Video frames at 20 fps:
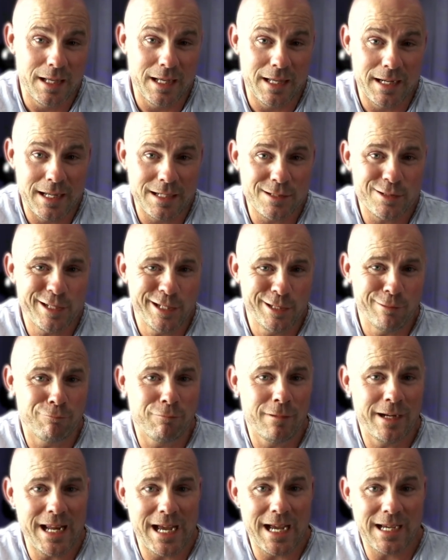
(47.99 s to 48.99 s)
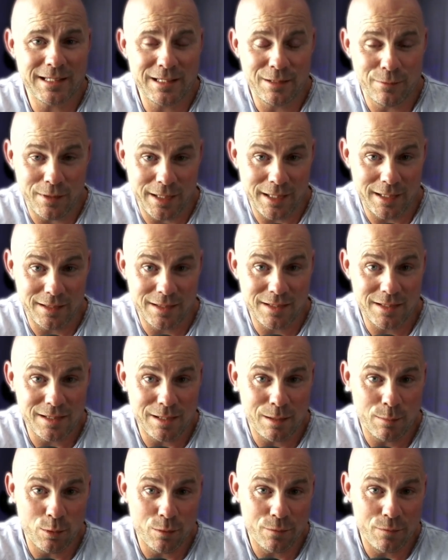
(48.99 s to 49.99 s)
and actually reactivate
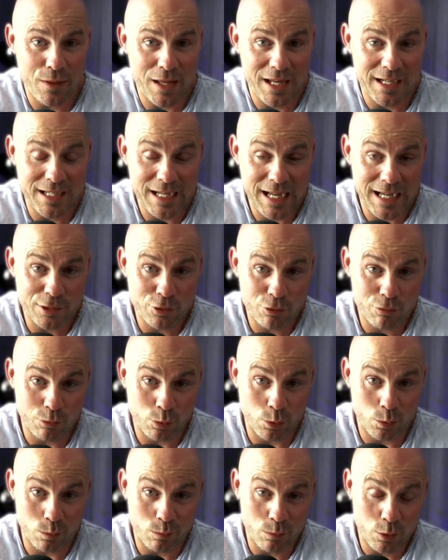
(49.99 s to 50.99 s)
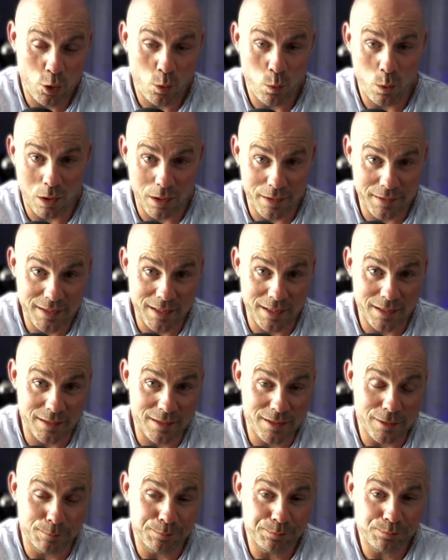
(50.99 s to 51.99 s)
some of their natural
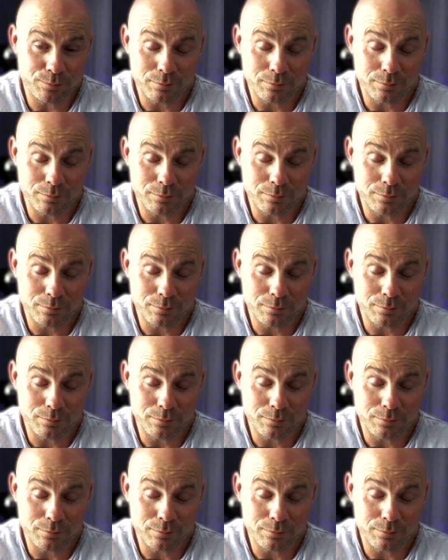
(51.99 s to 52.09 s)
qualities.